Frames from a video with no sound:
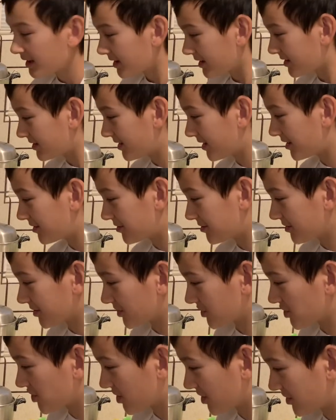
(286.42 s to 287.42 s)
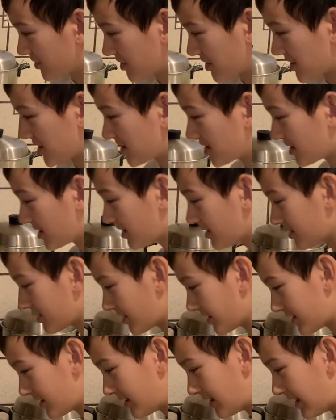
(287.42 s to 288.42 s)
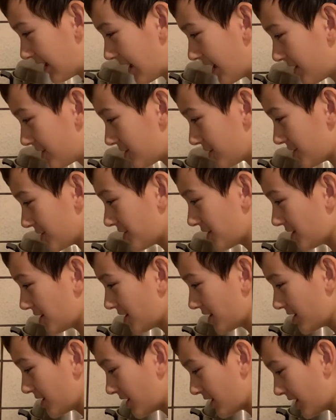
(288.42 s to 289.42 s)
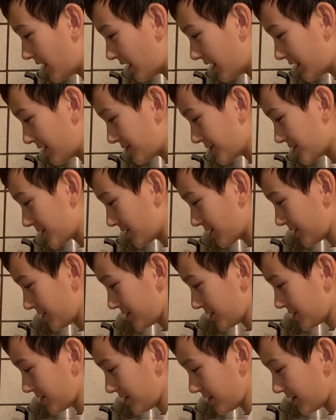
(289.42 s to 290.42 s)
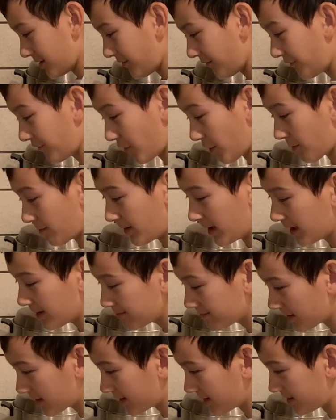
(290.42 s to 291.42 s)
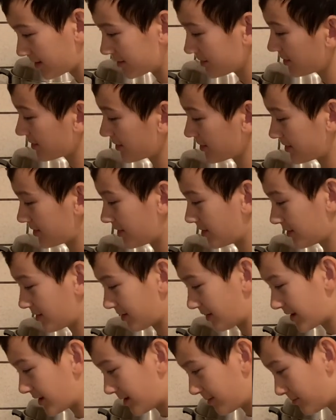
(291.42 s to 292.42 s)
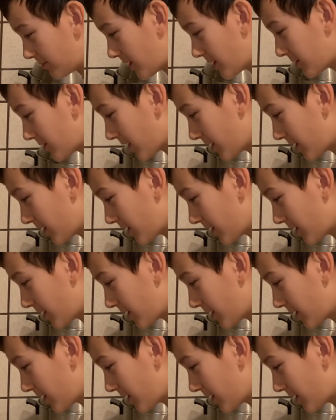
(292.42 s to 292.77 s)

And now you can start to see that the edges have starting to firm up and are getting brown.